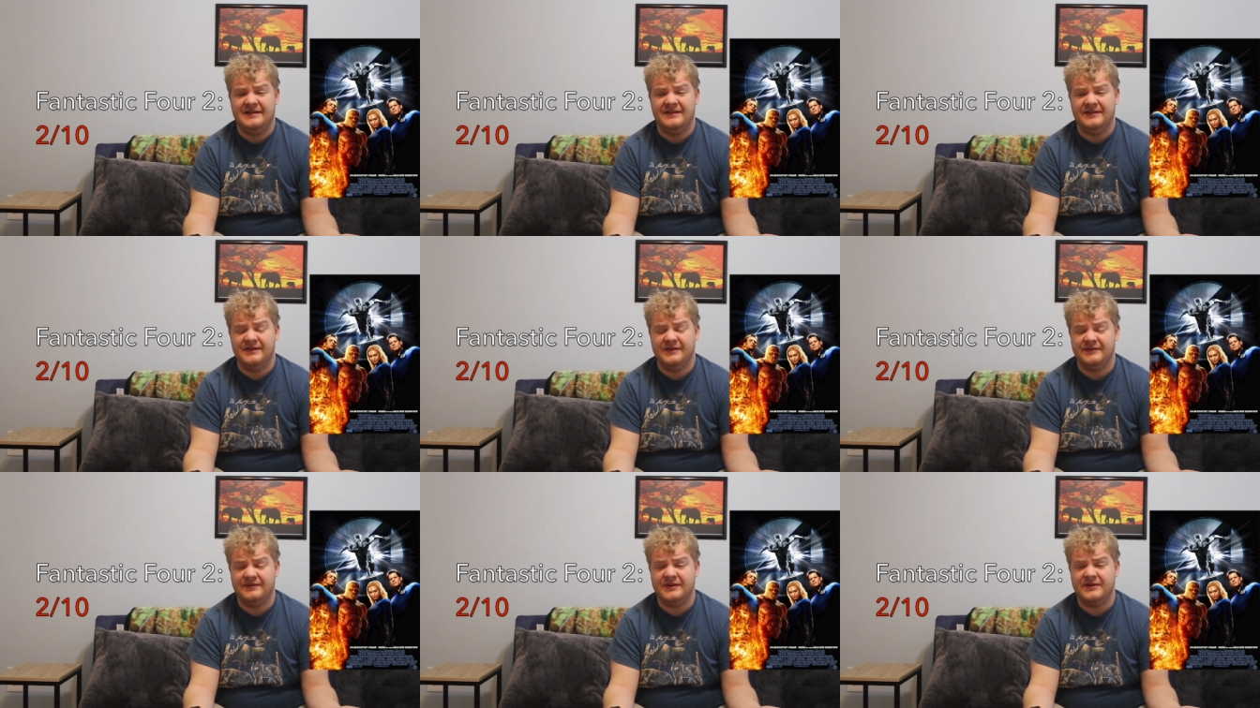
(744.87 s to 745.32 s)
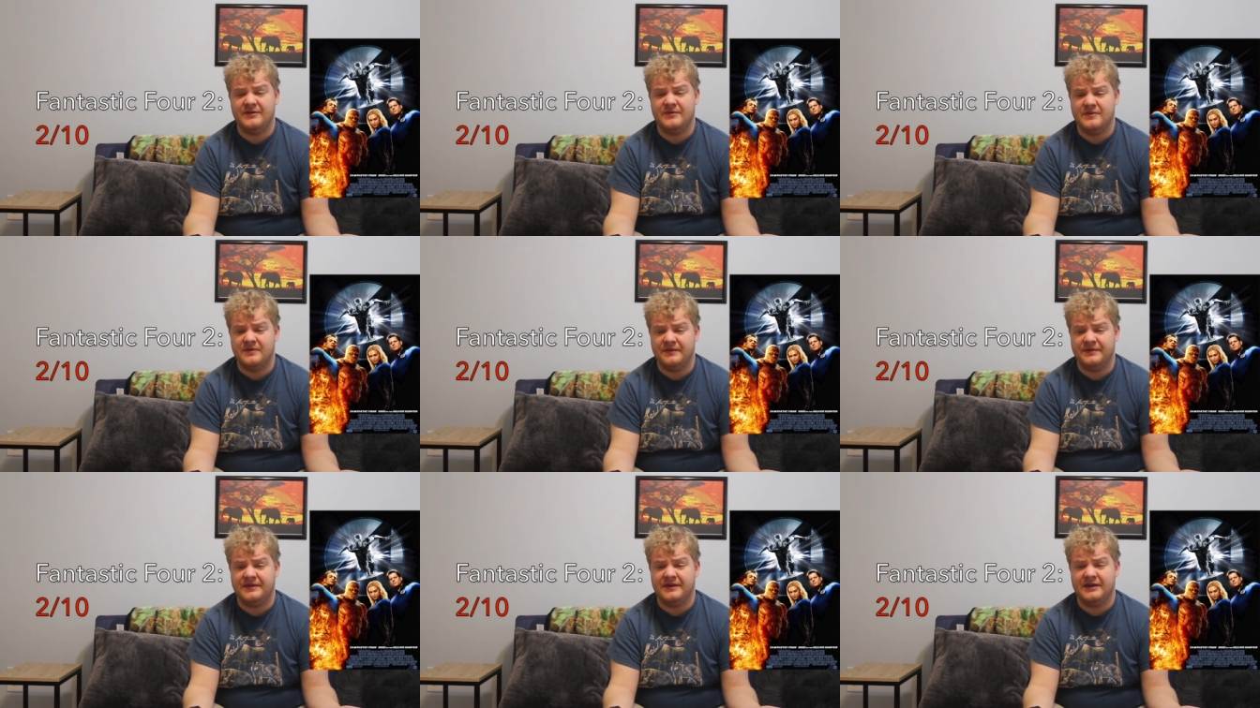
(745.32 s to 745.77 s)
The only
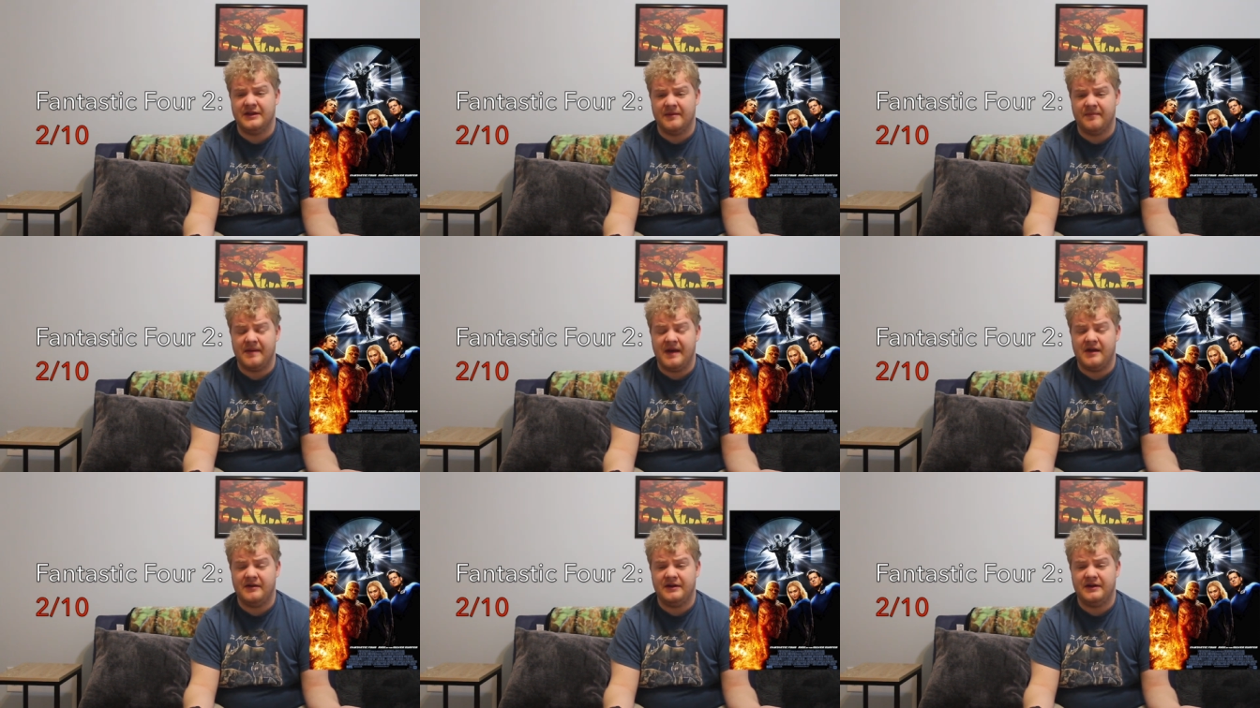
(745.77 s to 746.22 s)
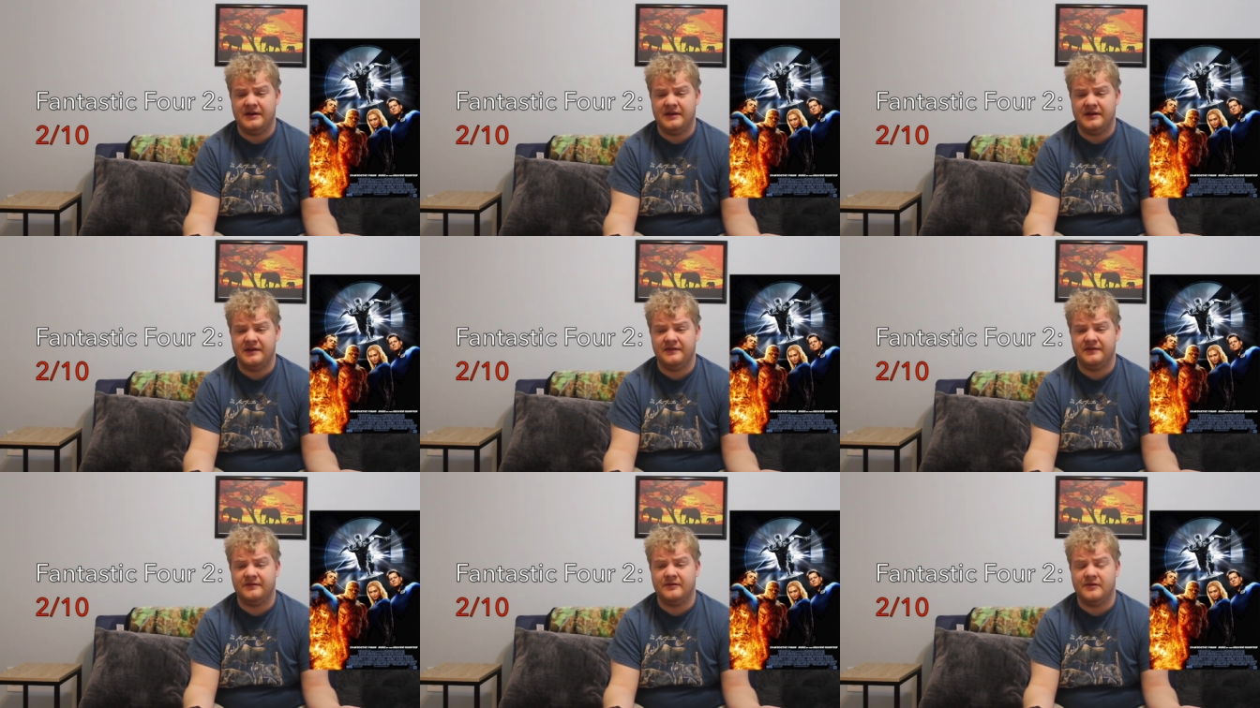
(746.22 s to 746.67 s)
cool thing about it
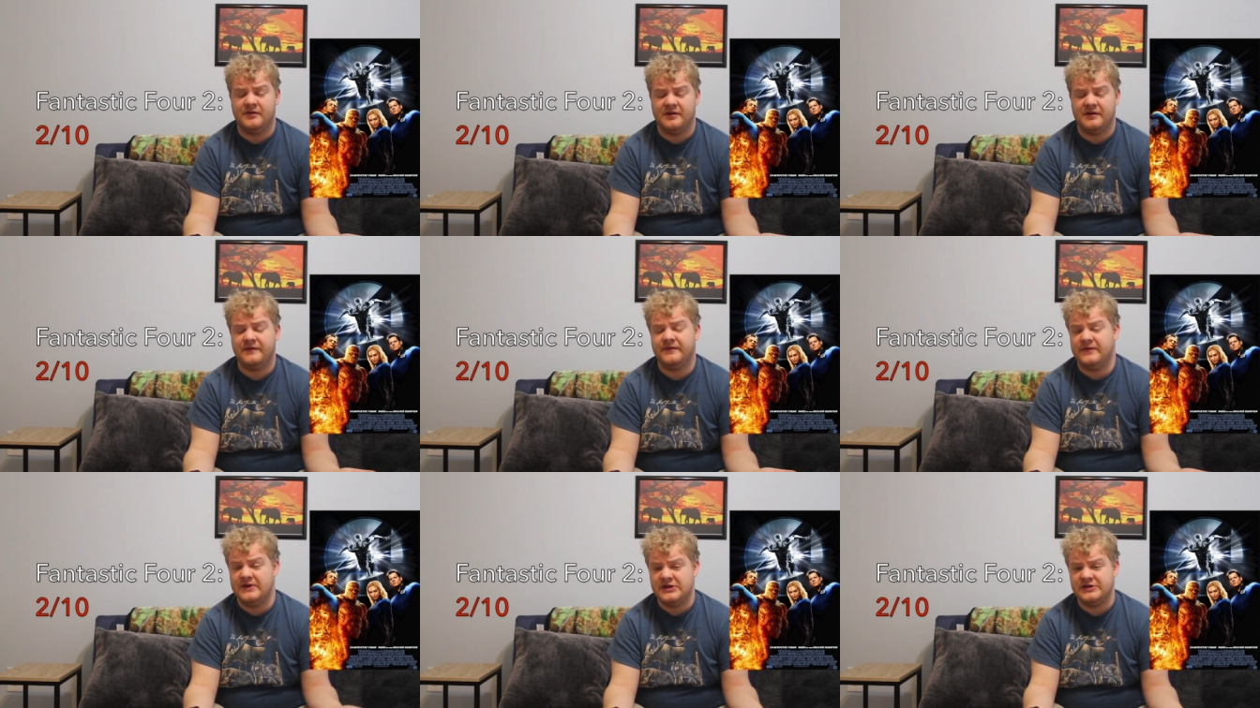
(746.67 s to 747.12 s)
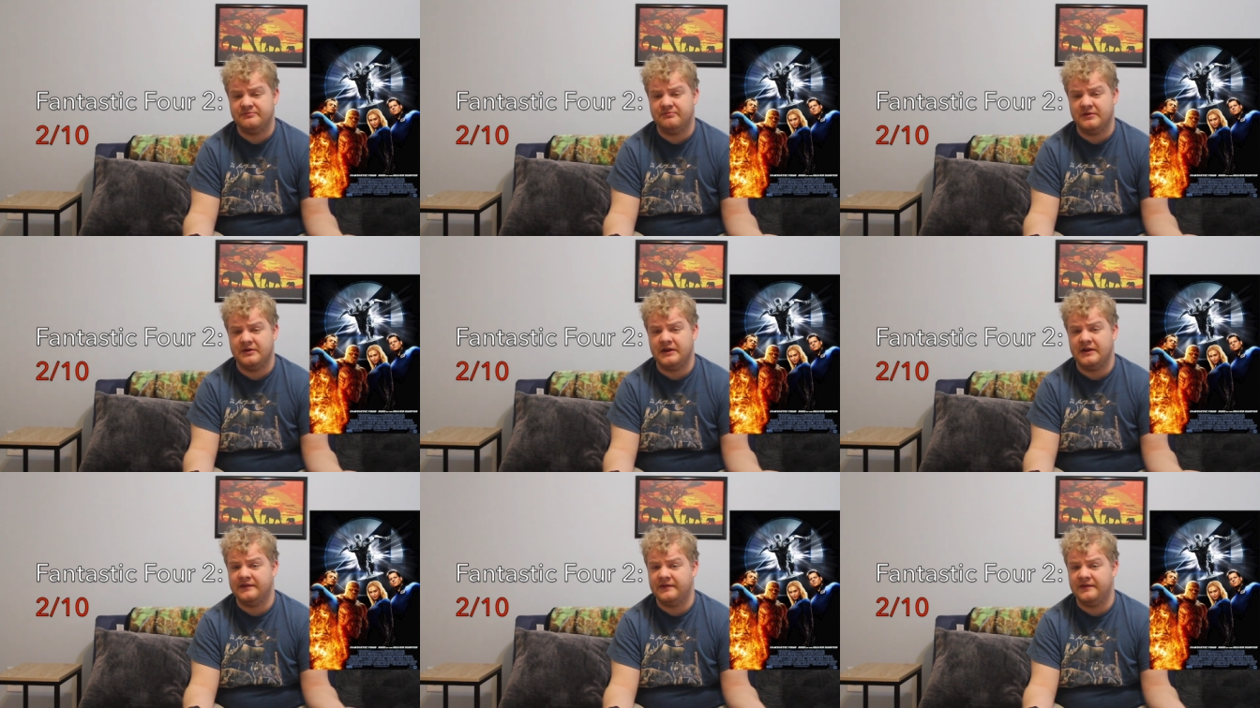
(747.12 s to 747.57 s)
is Lawrence
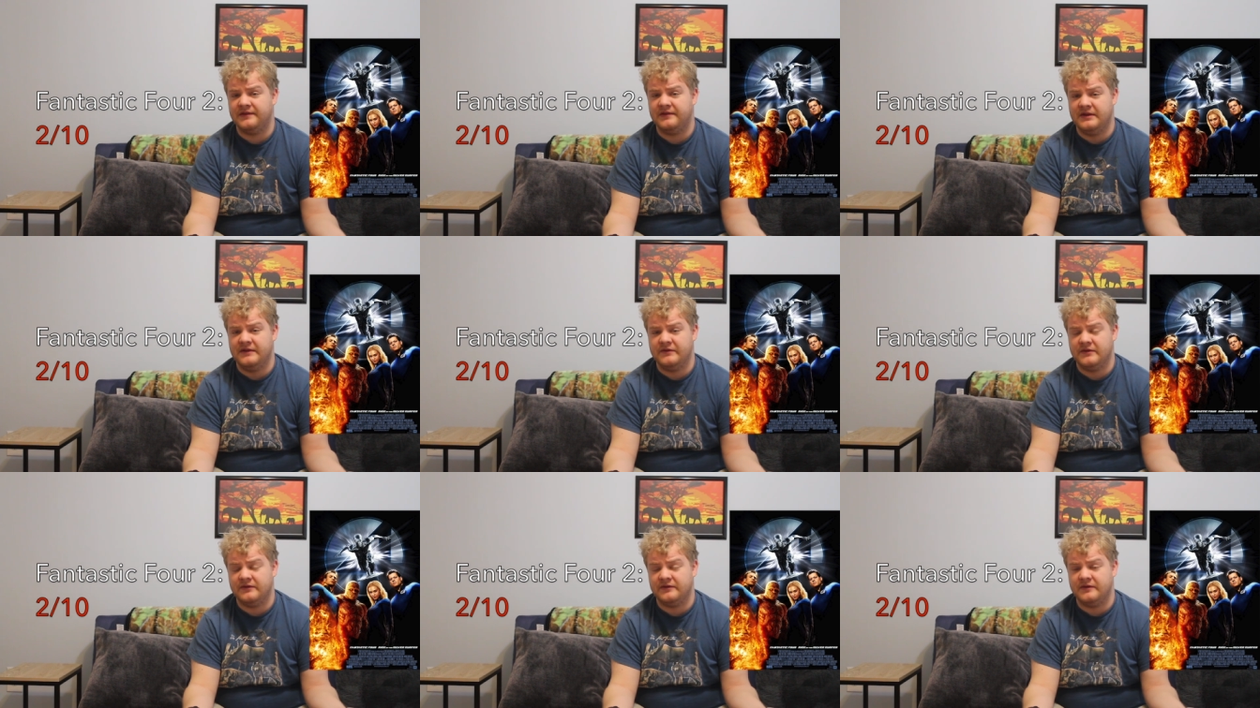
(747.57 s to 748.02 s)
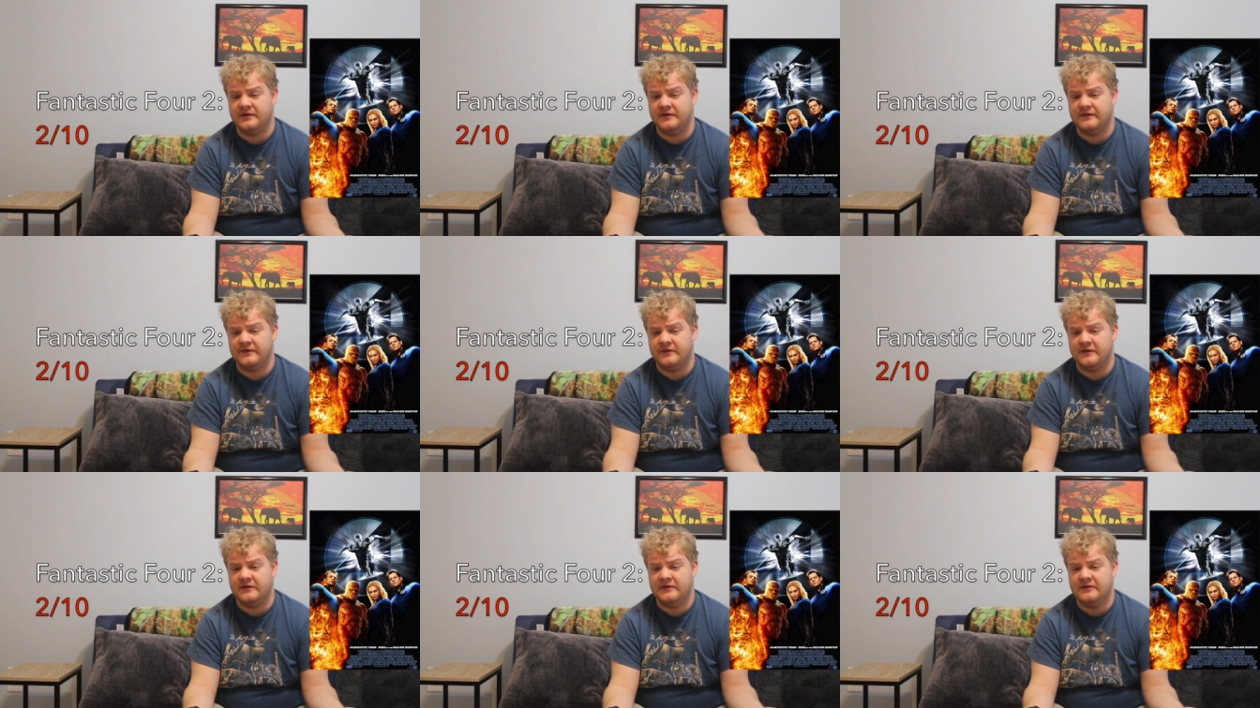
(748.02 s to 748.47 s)
Fishburne as the Silver
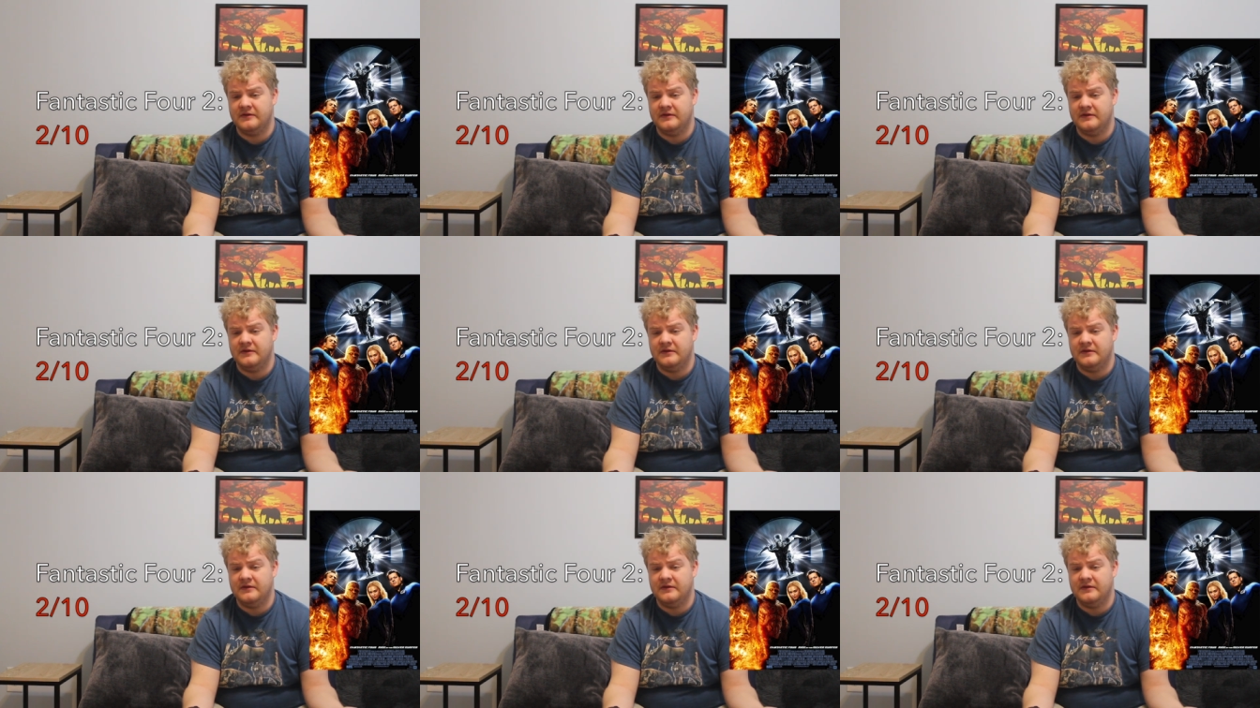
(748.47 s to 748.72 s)
Surfer.